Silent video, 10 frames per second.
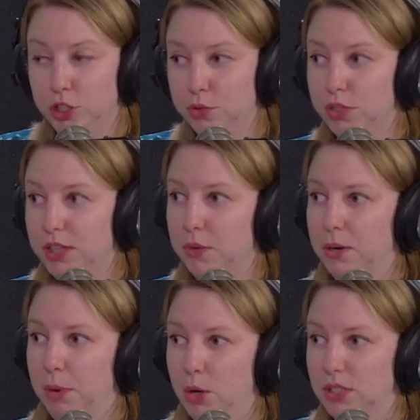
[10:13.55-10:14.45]
do you really want
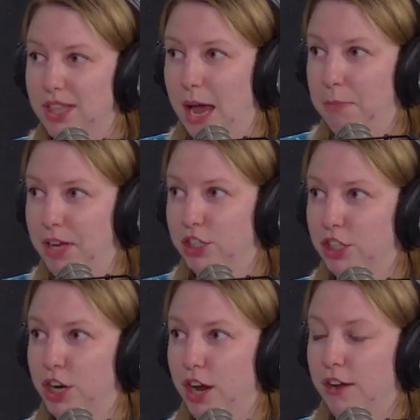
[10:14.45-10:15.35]
to post that
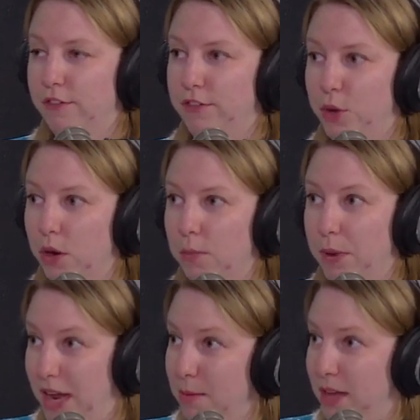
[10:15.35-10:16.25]
picture of your
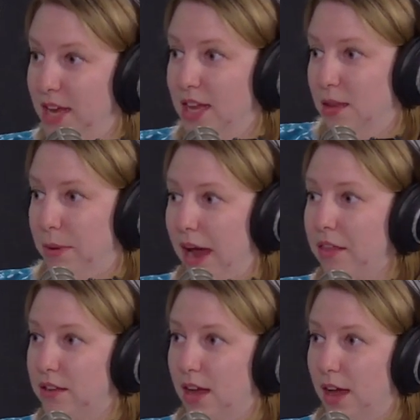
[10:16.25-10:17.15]
baby in the mm-hmm.
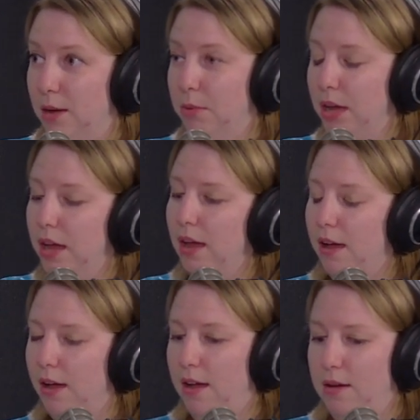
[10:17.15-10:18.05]
bathtub
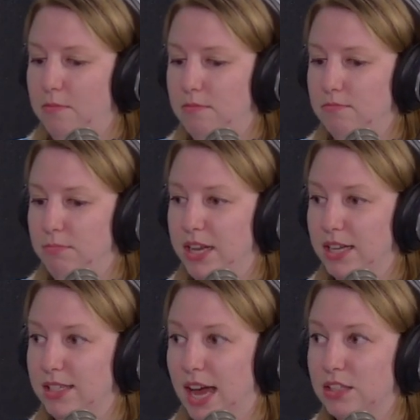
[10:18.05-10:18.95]
um,
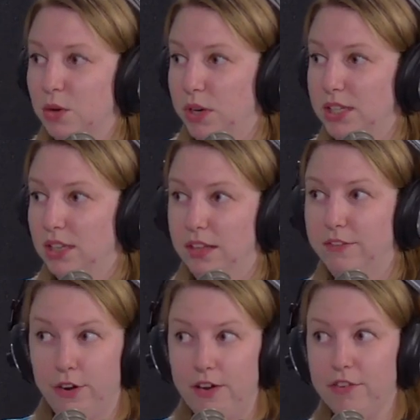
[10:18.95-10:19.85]
because that's going to
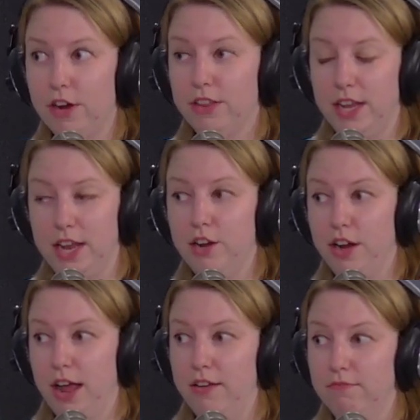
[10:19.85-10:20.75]
live forever on the
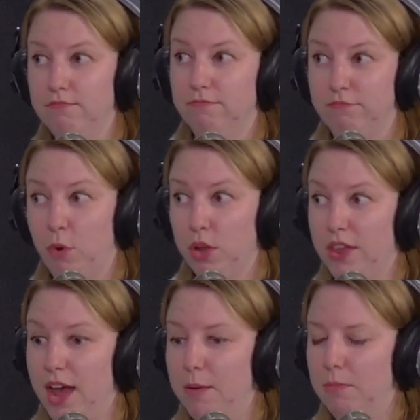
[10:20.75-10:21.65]
internet for
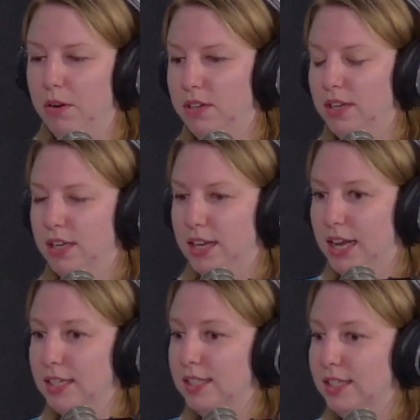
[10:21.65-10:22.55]
them.
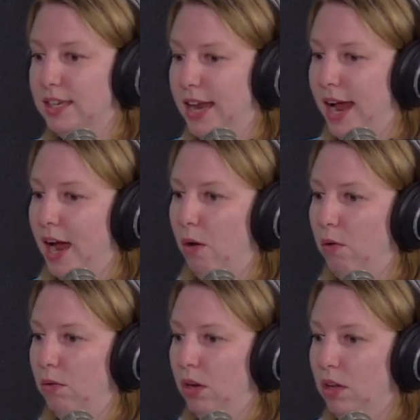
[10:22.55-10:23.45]
Kids now,
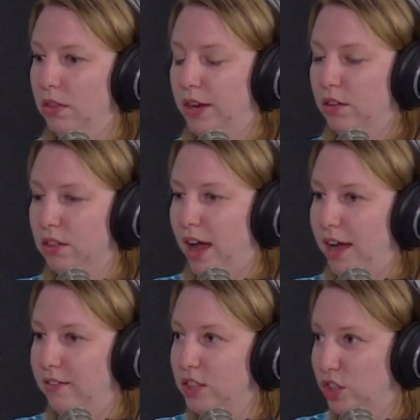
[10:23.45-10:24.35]
their
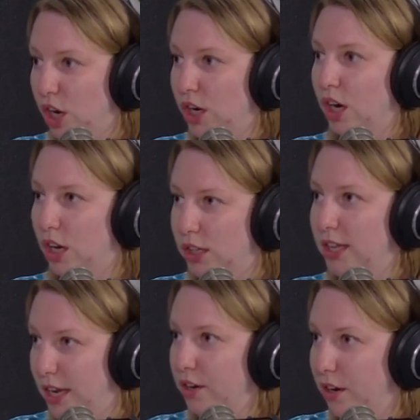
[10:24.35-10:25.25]
lives start on the
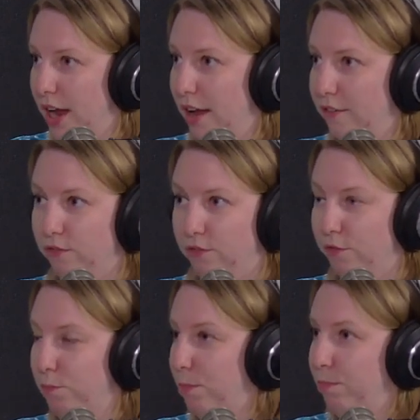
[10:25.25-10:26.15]
internet.
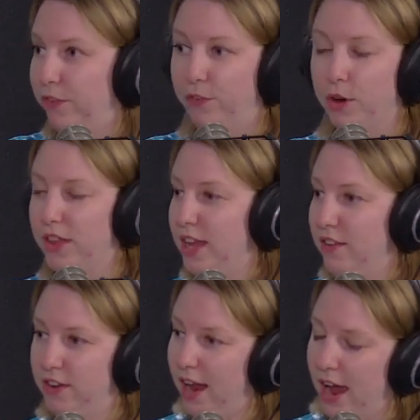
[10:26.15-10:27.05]
Very true. Before they
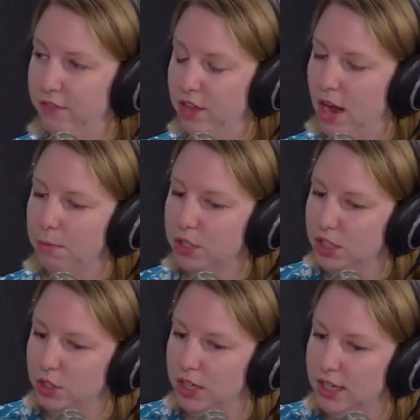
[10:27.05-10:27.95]
even had the
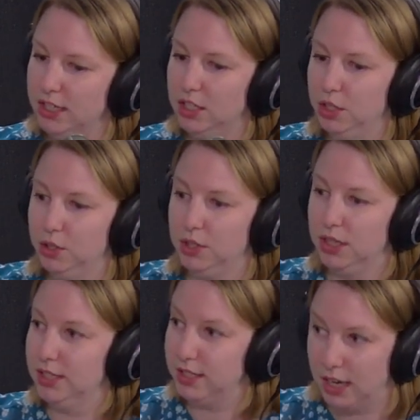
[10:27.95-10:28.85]
opportunity to
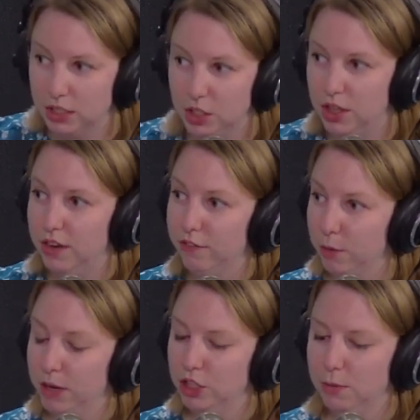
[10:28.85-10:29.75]
consent to the
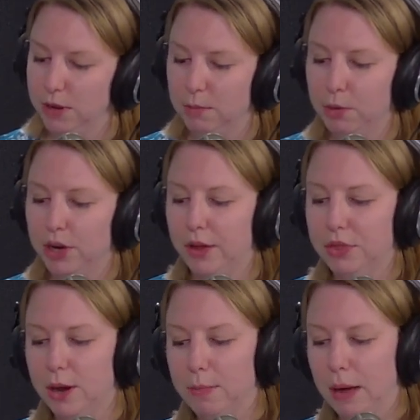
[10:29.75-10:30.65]
information being put out
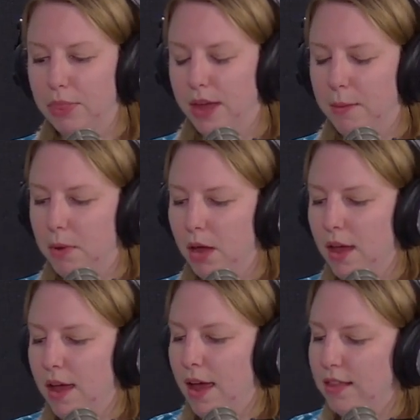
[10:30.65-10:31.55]
there about them.
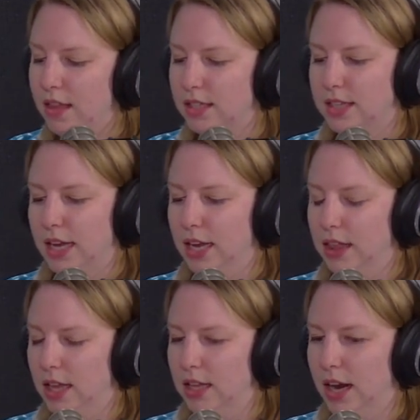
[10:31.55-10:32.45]
And then the
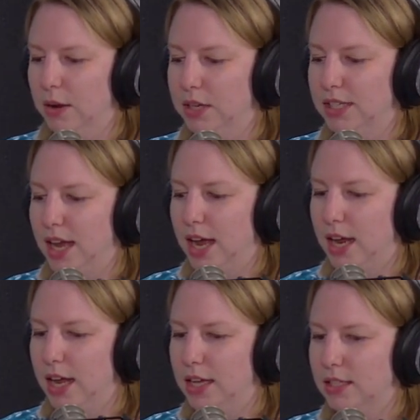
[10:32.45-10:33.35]
second thing that I would
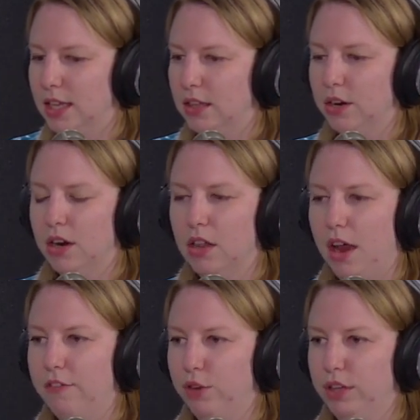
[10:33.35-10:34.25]
say is that there are a
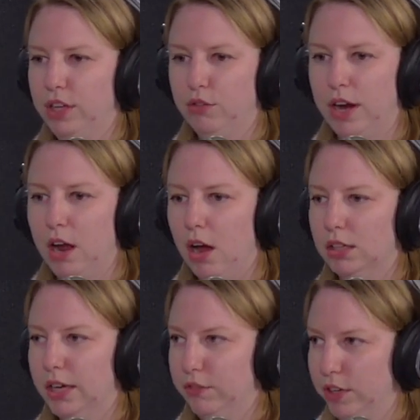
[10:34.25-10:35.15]
lot of really great
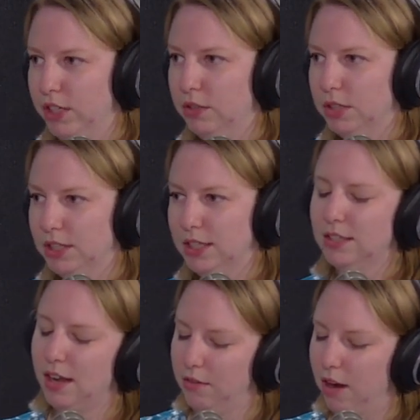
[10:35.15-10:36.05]
online
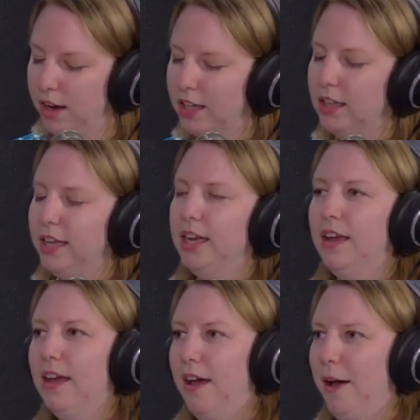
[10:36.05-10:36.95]
resources, ironically,
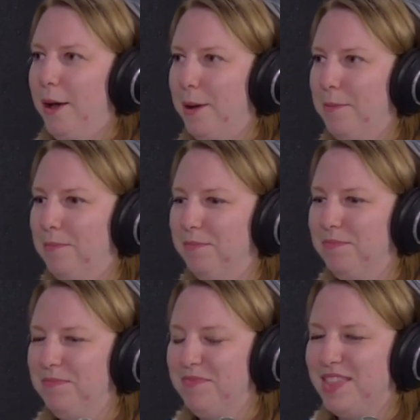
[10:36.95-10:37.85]
um,